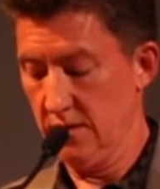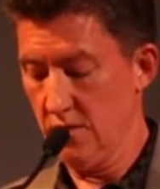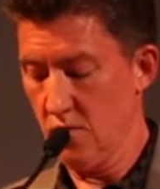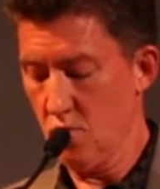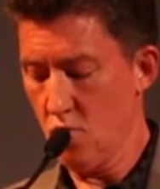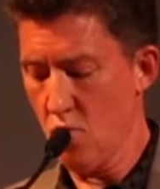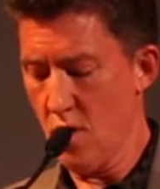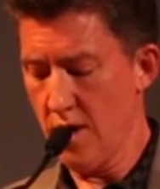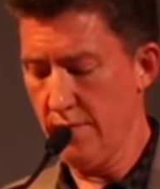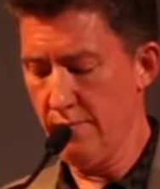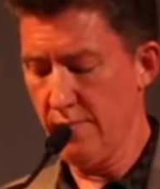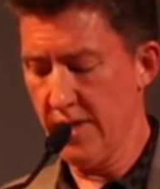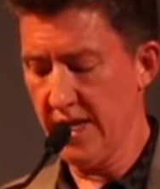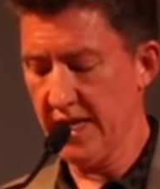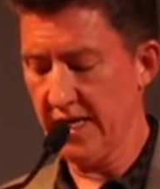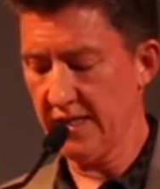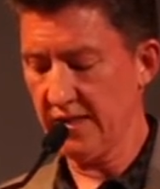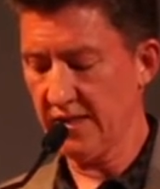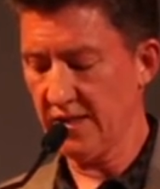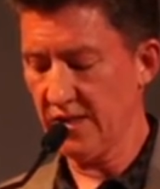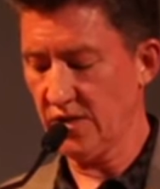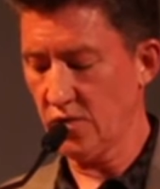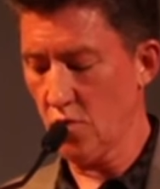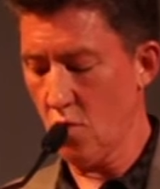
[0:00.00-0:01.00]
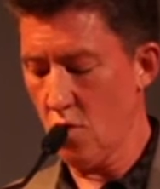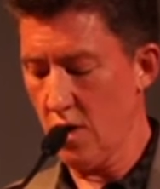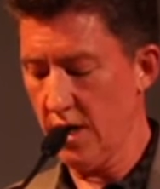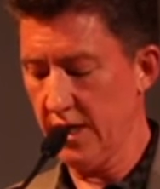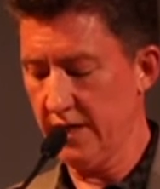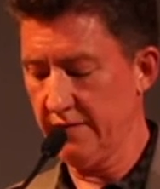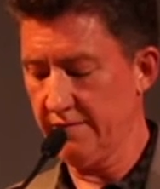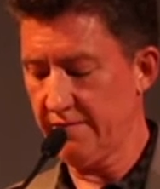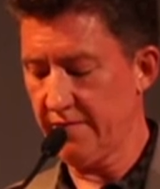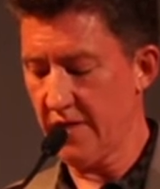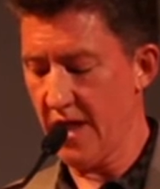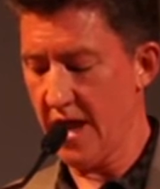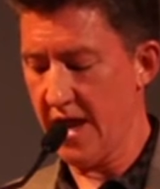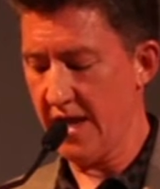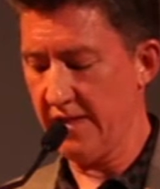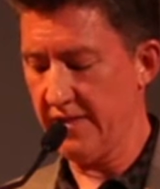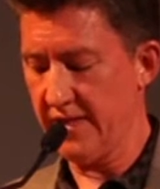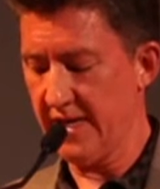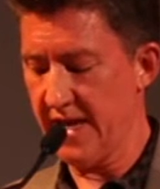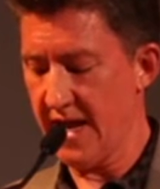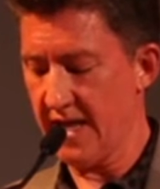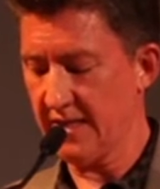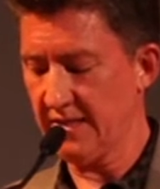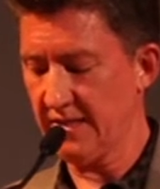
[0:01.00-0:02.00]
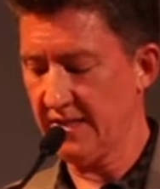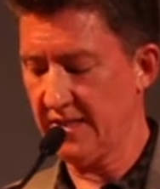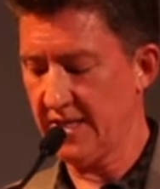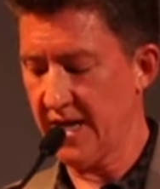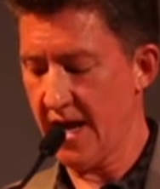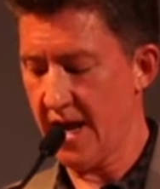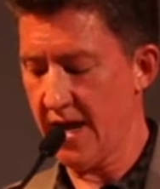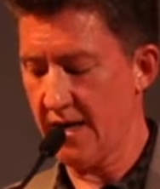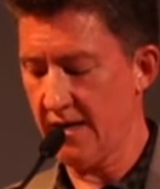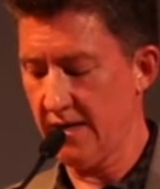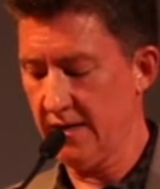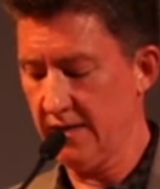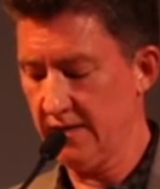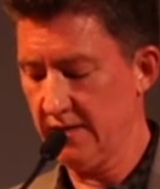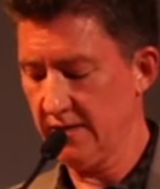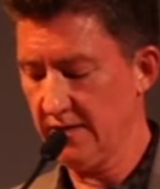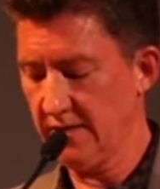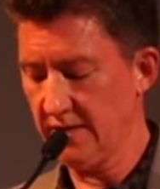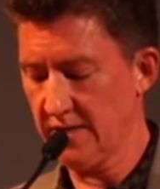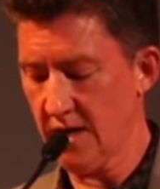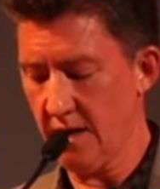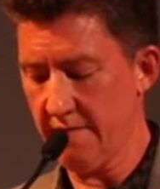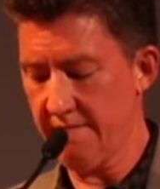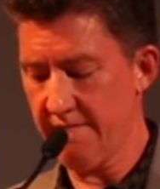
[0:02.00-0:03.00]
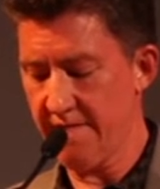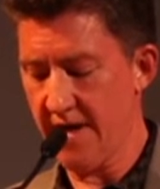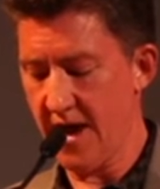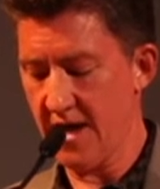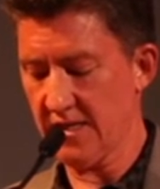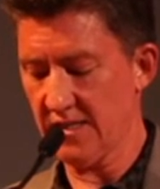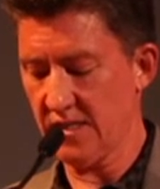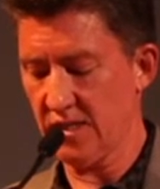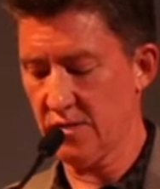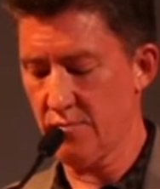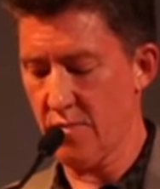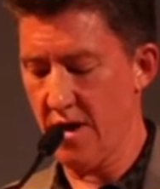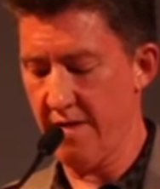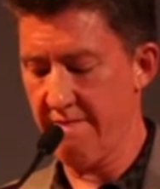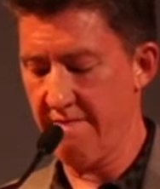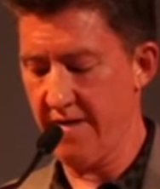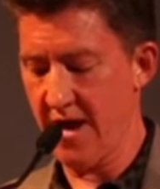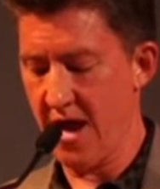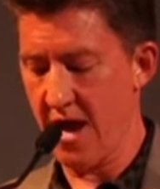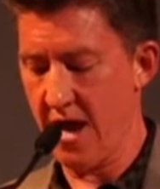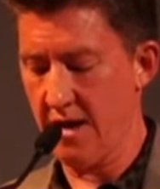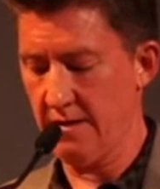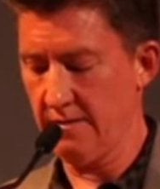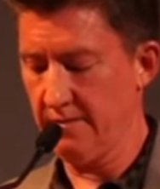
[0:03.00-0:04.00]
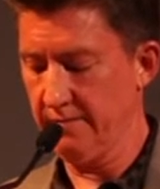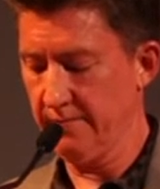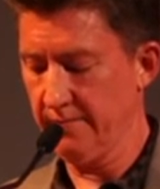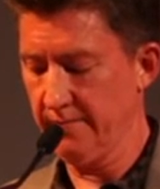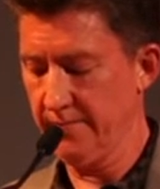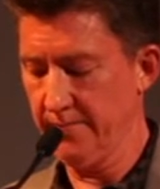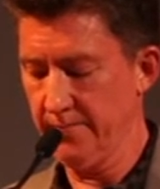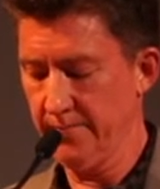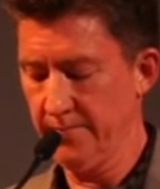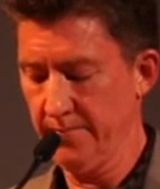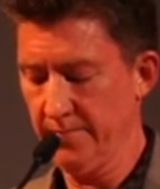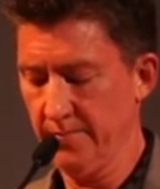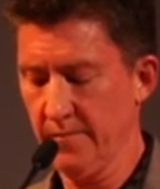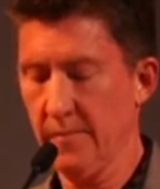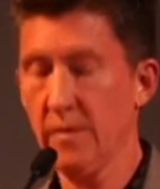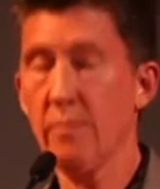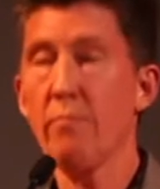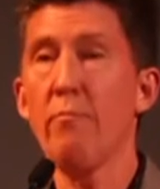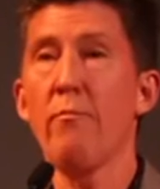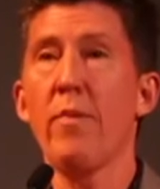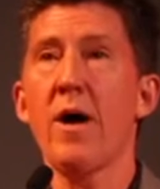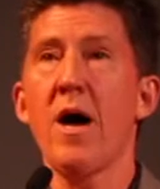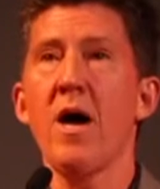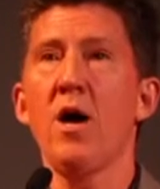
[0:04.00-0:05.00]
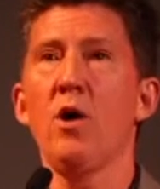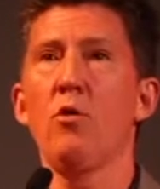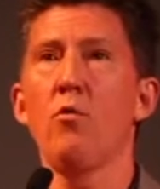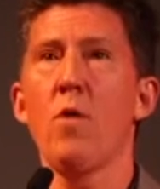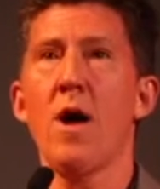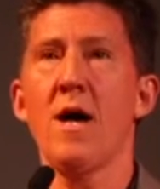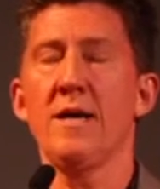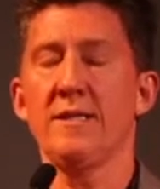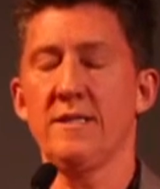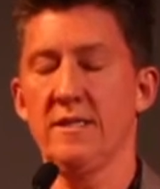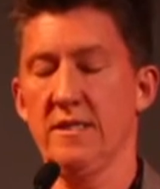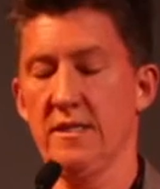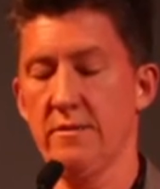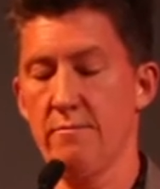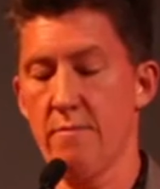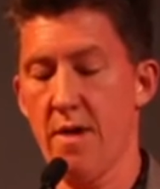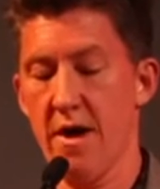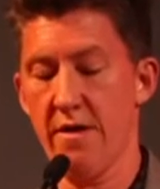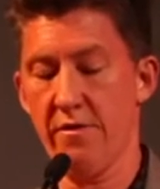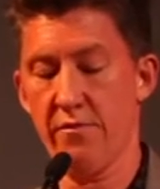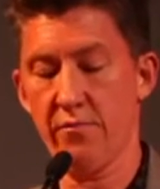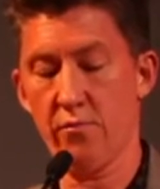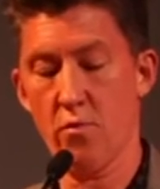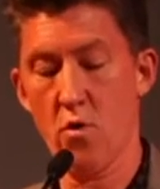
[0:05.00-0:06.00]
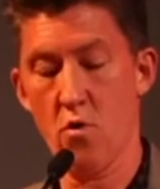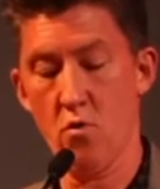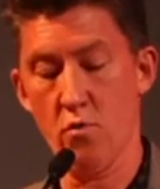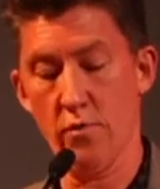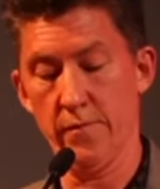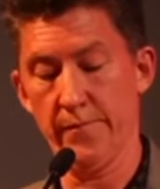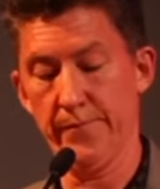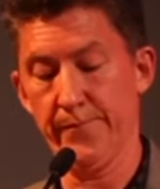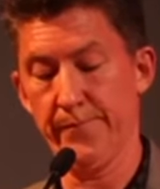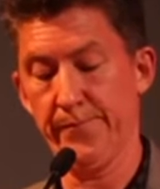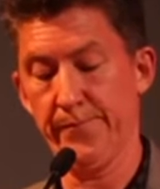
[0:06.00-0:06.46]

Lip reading: 1 minute soaring in flight, the next dead, stuck fast to my van. Bile rises in my throat.